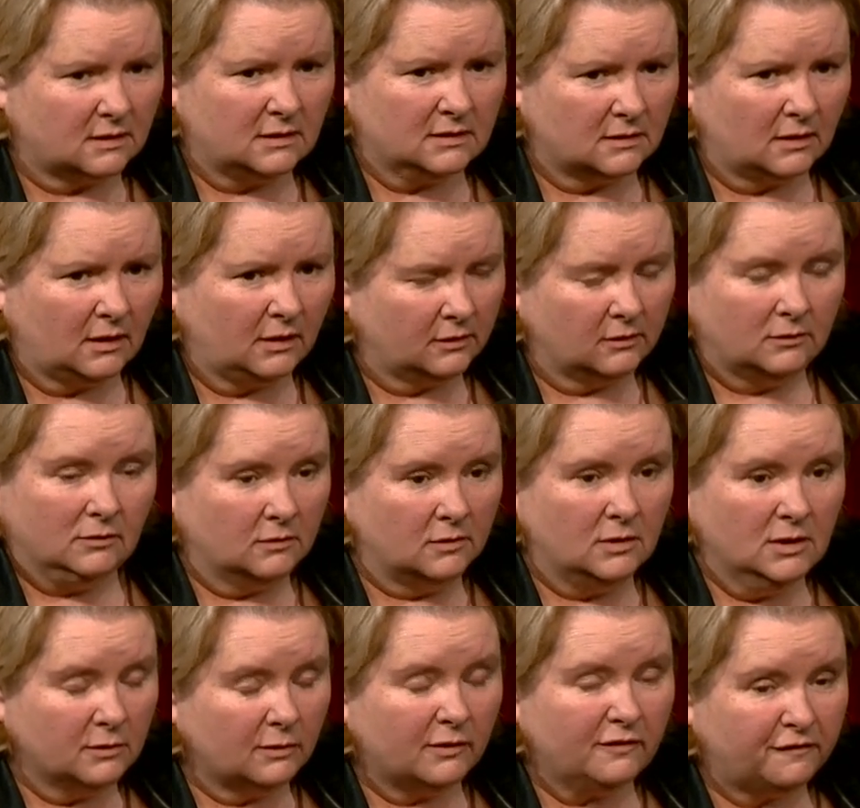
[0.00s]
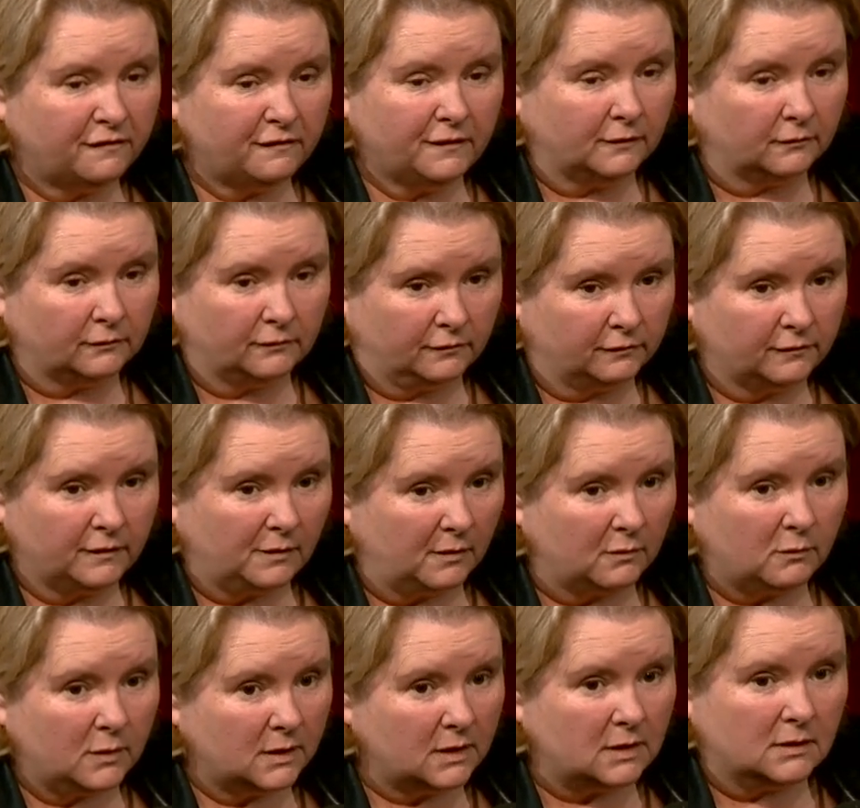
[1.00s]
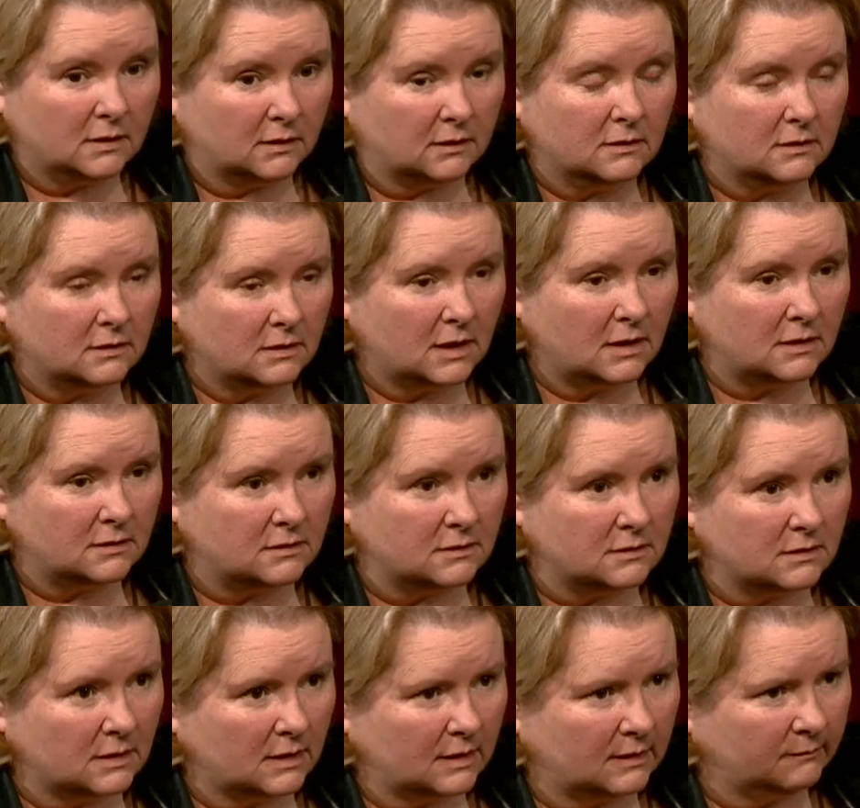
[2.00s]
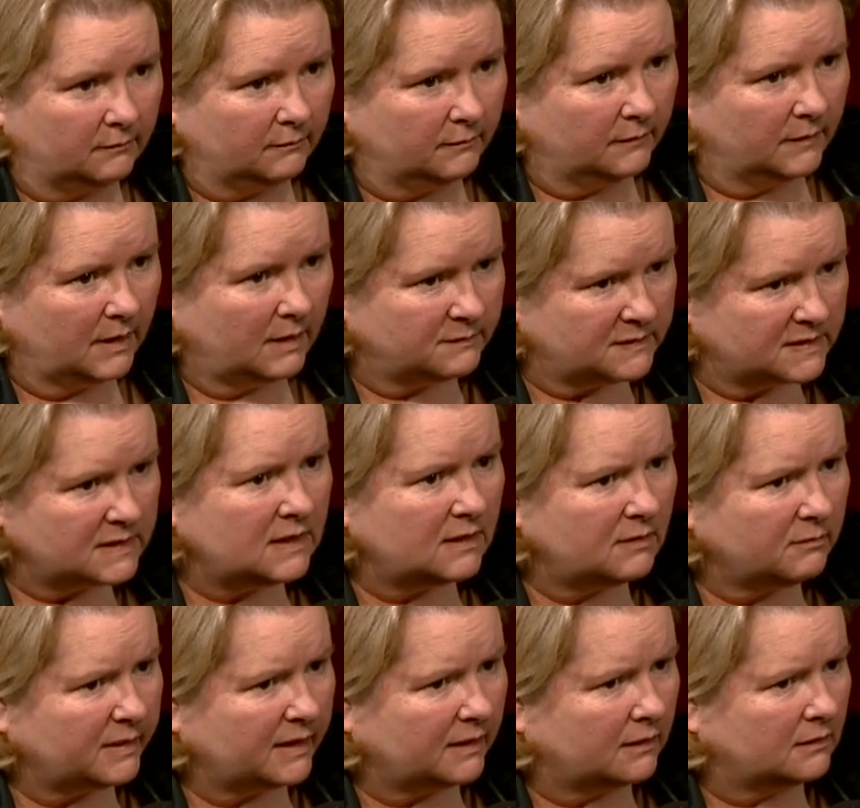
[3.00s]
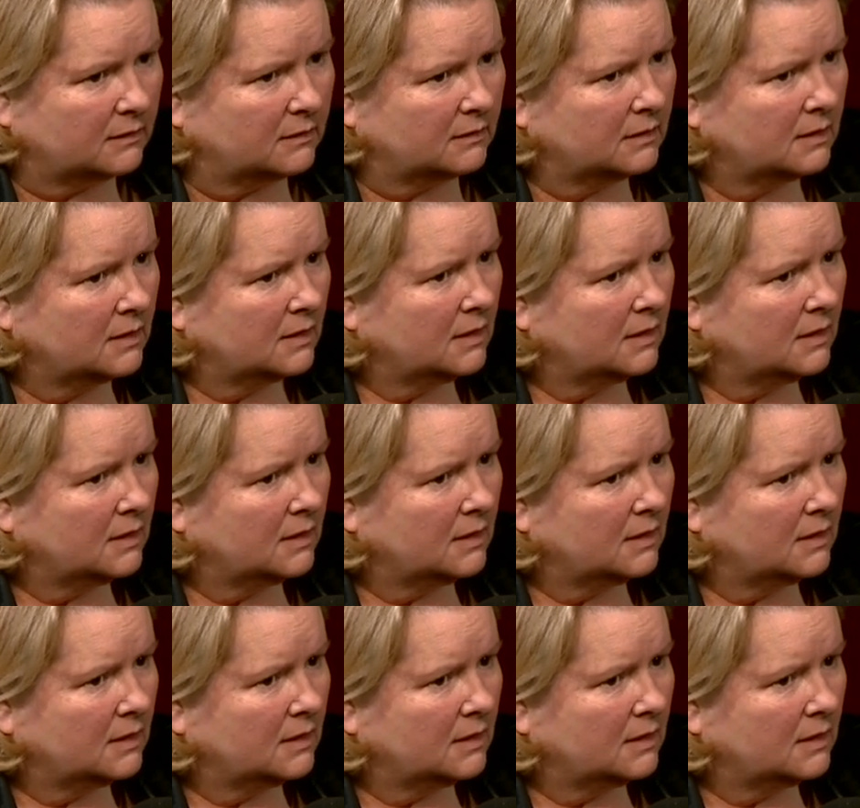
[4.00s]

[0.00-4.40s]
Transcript: I, I, I knew I felt very weird and, and um, upset about it.